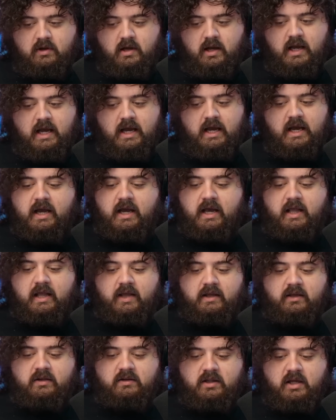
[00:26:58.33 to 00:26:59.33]

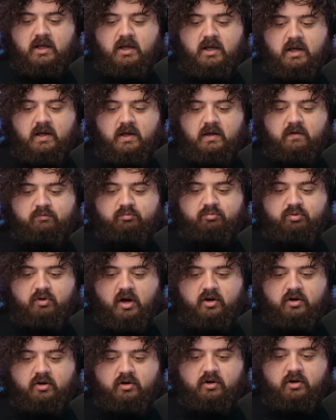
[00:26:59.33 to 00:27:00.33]
I love
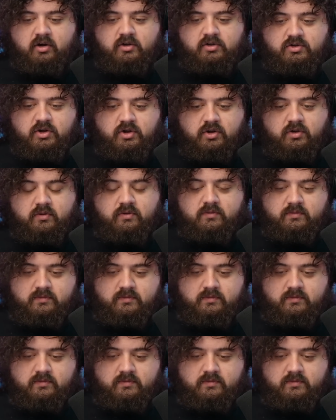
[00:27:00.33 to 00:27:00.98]
Predator 2.